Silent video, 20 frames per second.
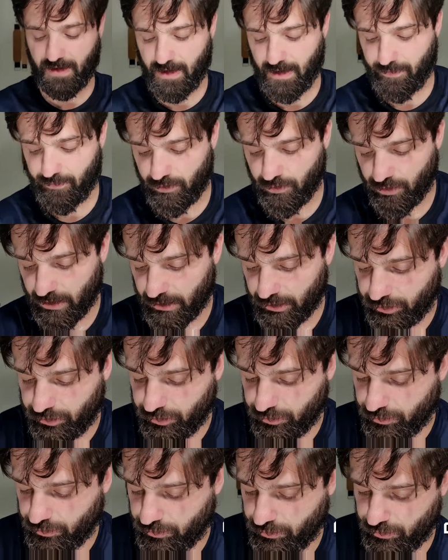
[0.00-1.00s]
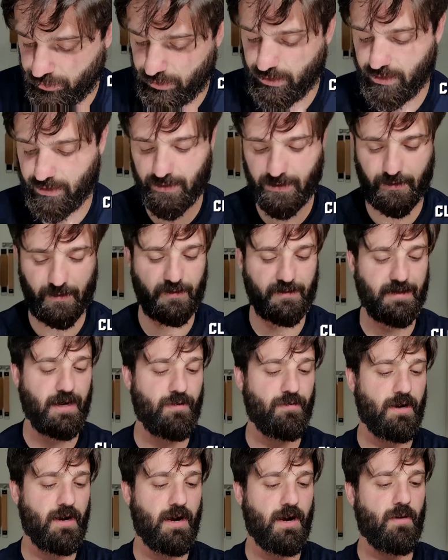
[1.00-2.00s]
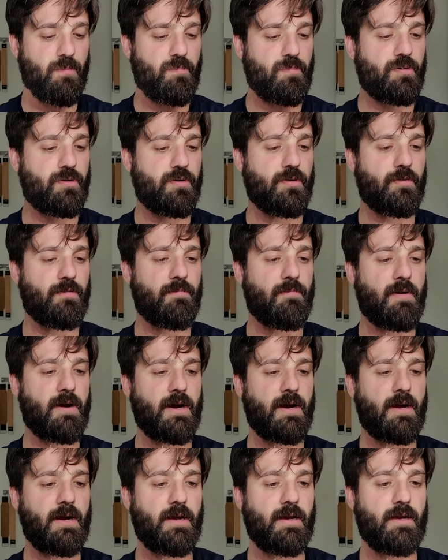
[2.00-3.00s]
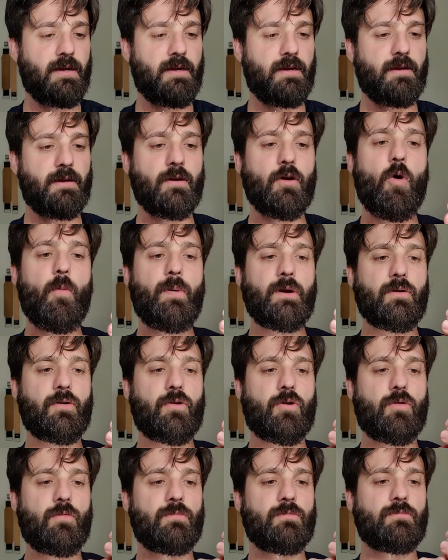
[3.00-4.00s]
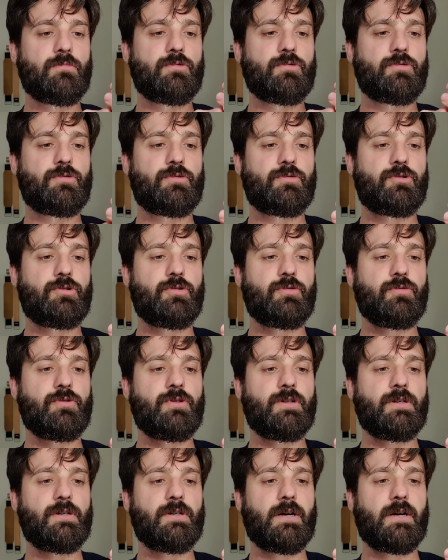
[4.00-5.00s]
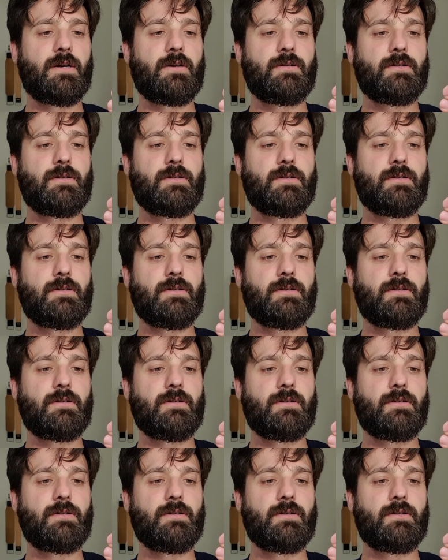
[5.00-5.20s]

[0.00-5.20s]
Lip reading: And I'm going to dial up my open comb to the